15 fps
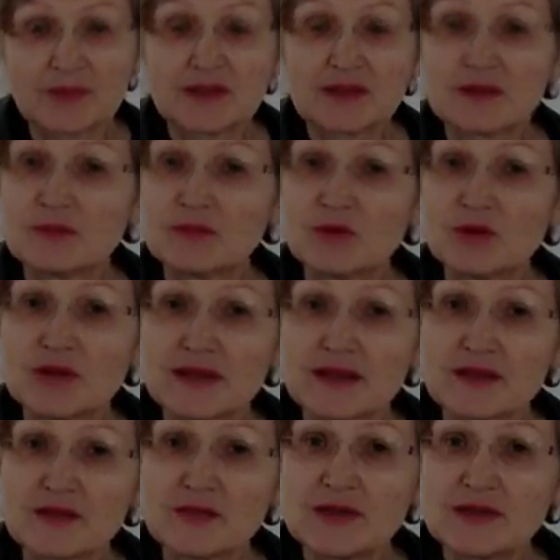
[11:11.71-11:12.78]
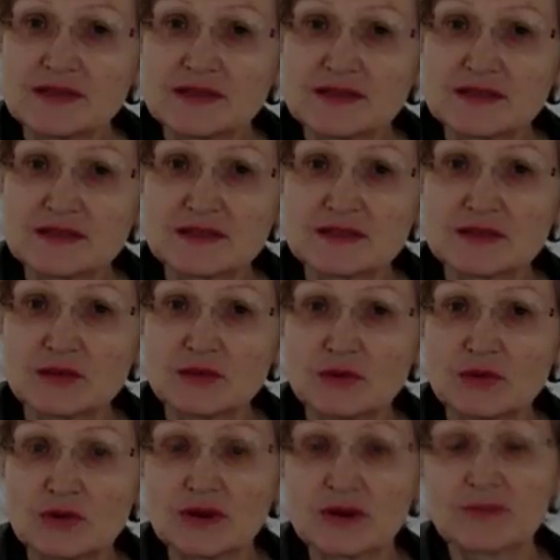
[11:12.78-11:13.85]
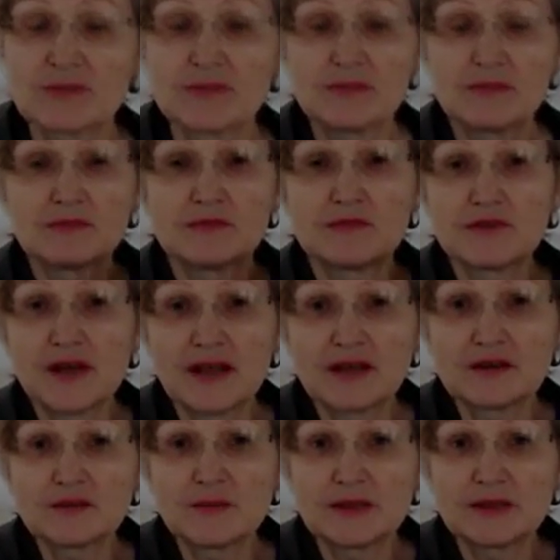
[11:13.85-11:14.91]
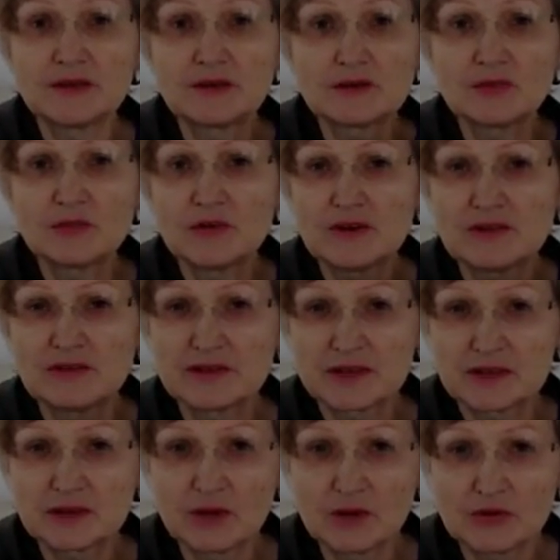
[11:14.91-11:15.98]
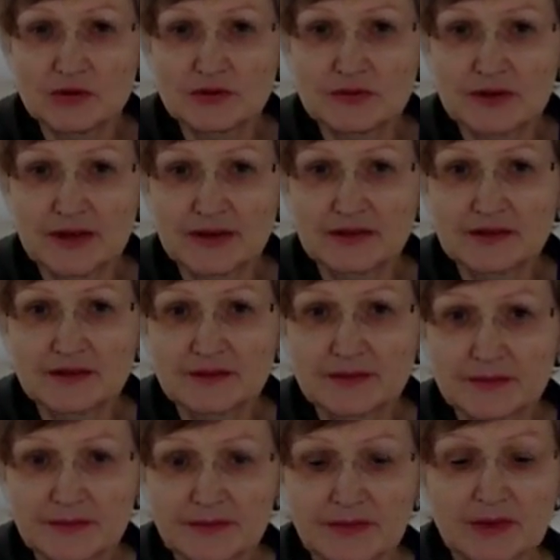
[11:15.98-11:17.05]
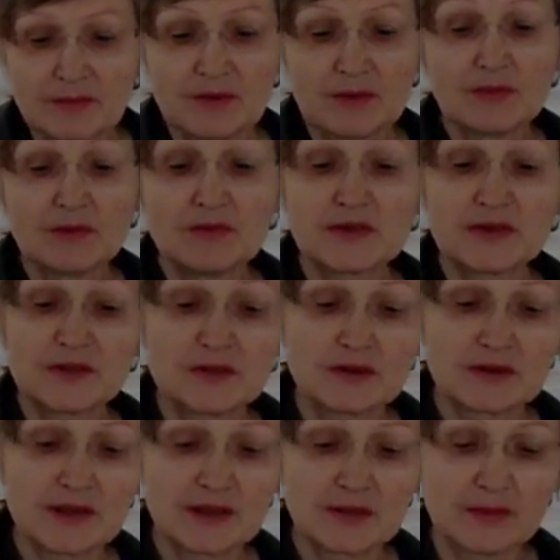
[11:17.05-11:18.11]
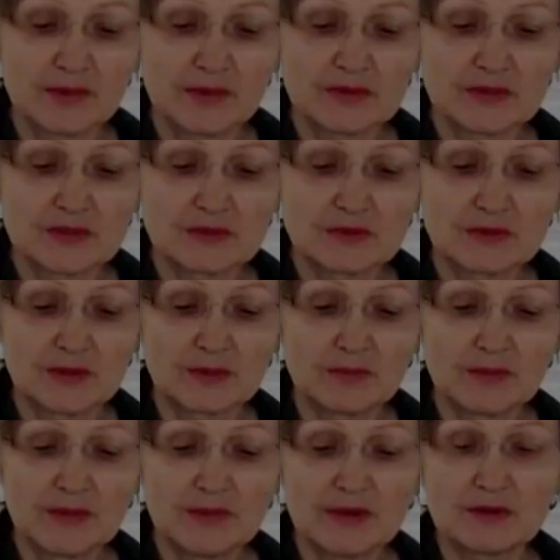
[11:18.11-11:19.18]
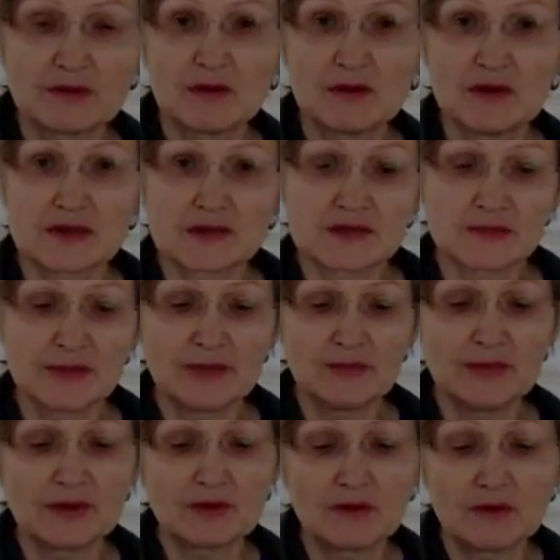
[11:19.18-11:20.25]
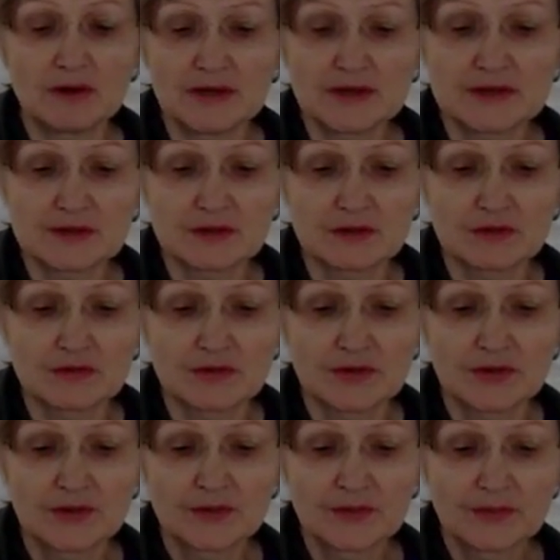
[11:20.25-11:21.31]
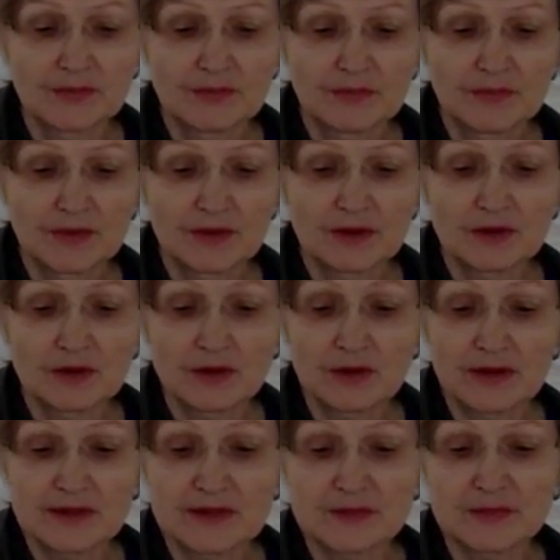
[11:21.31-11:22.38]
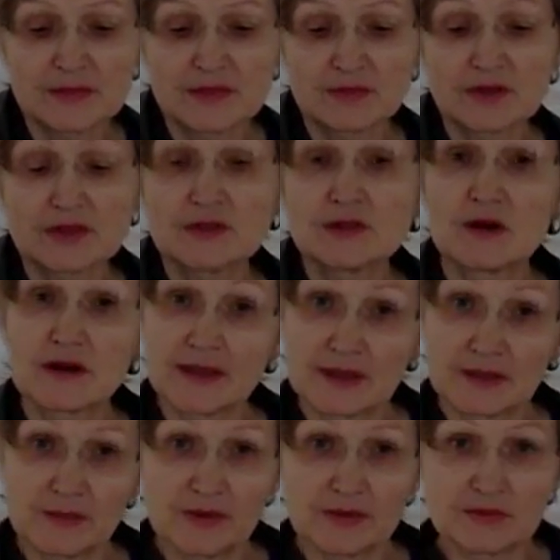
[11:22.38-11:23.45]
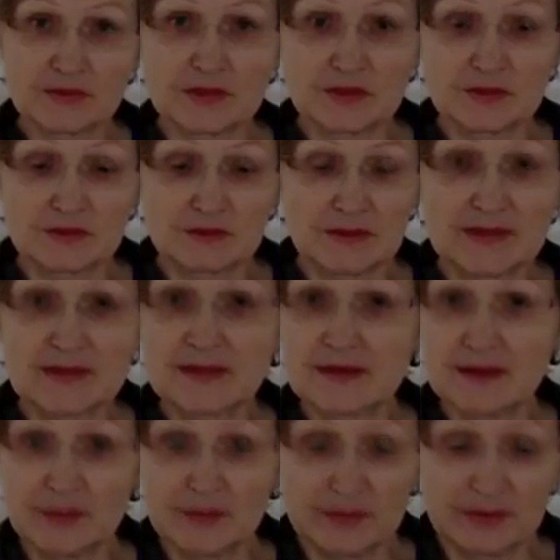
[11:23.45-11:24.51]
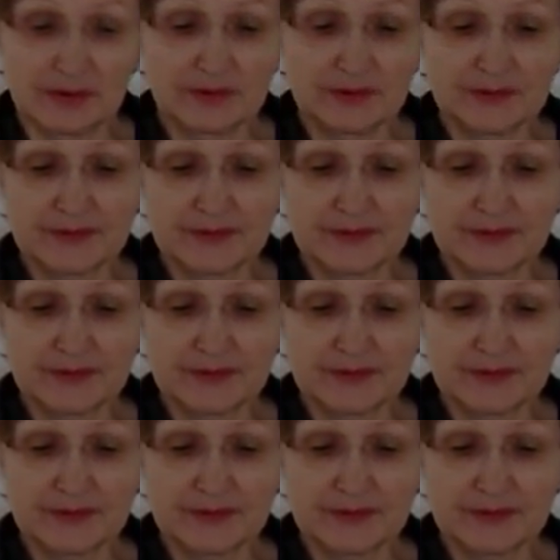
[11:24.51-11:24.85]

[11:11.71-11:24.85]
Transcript: More like acquaintances or friend, but not very, very close friend. People were talking about you. And maybe colleagues of your husband were talking about you as a couple.